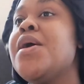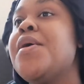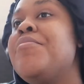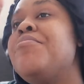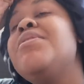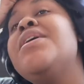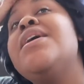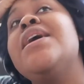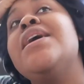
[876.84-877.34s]

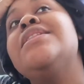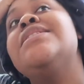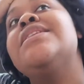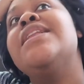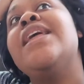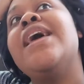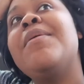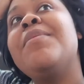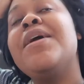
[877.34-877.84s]
but
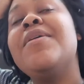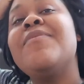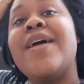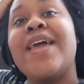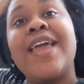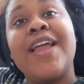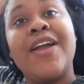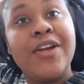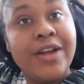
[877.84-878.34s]
today I'm getting
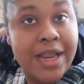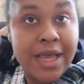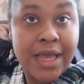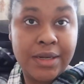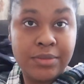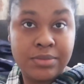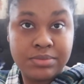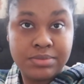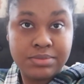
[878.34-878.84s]
my hair
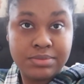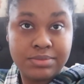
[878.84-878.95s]
done.